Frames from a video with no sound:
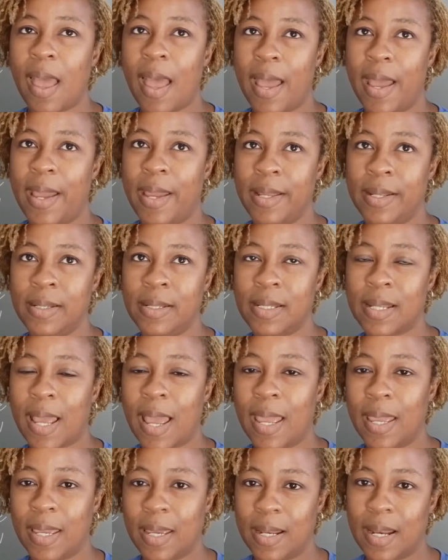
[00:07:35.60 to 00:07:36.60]
and
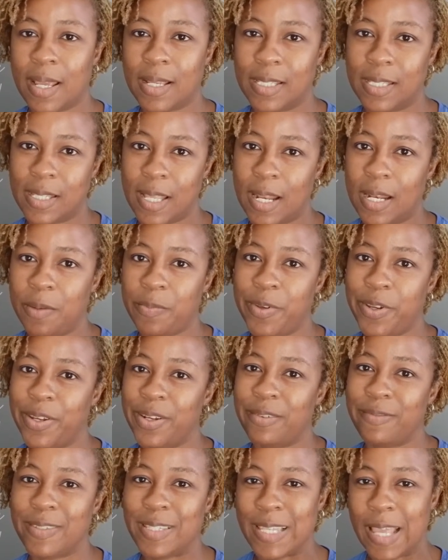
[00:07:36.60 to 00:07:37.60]
I can extend the
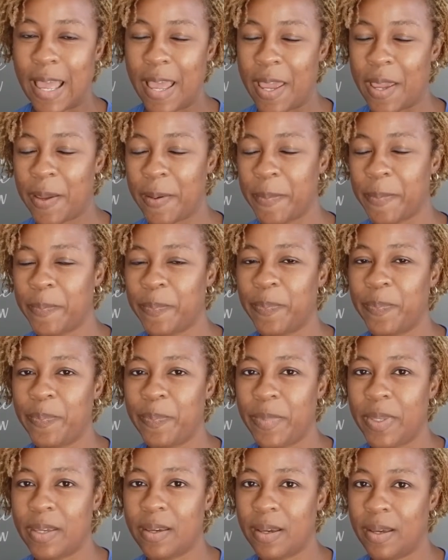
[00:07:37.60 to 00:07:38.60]
period of time
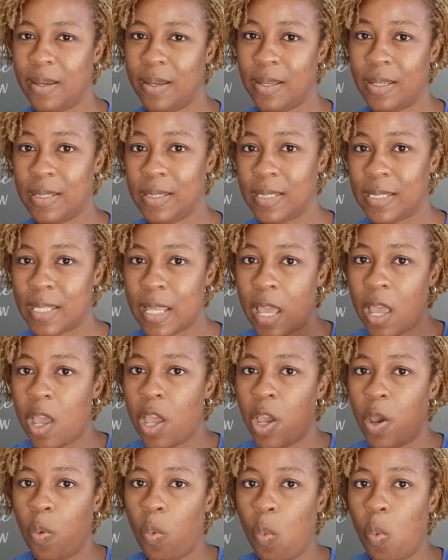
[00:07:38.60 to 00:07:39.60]
because
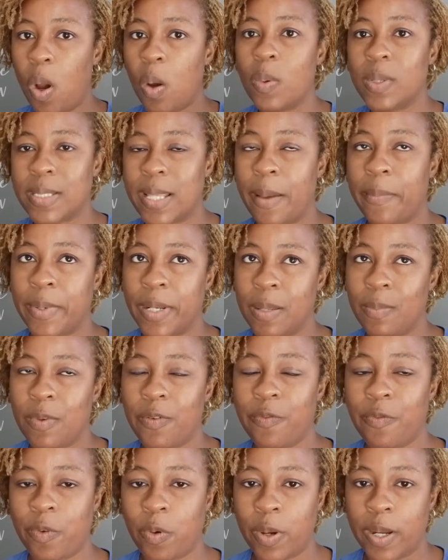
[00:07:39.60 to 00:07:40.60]
what was happening
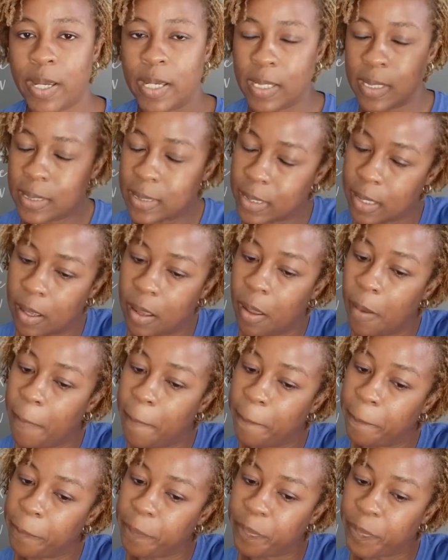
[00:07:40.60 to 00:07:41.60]
before is
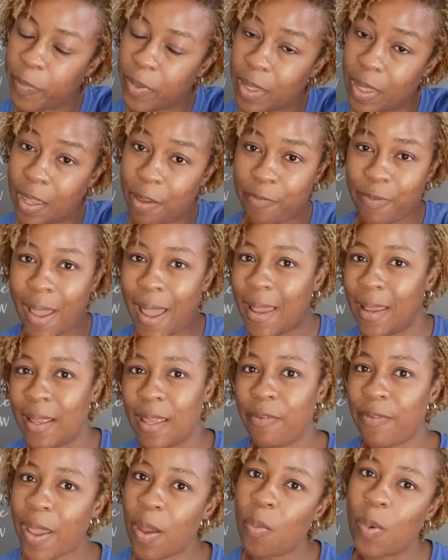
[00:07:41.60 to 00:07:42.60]
if
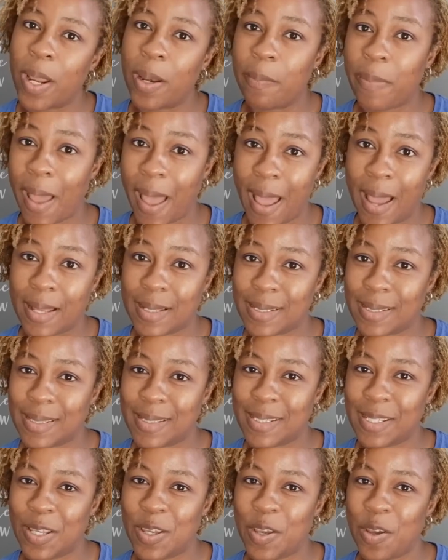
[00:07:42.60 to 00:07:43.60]
I went
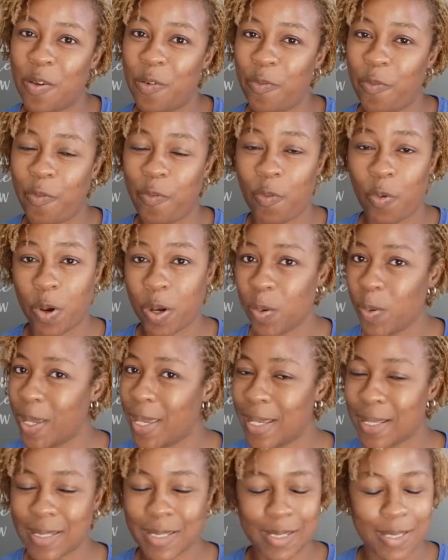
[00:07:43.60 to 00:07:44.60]
past 4
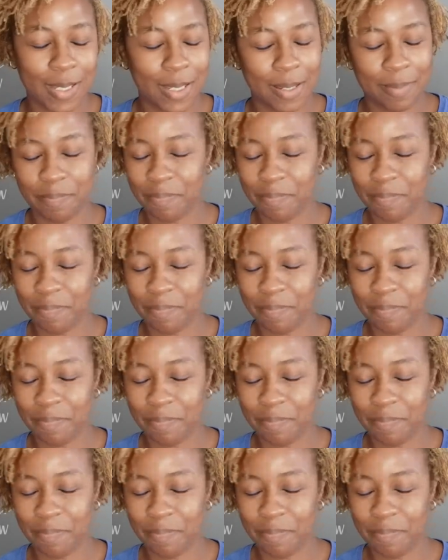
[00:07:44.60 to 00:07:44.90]
weeks,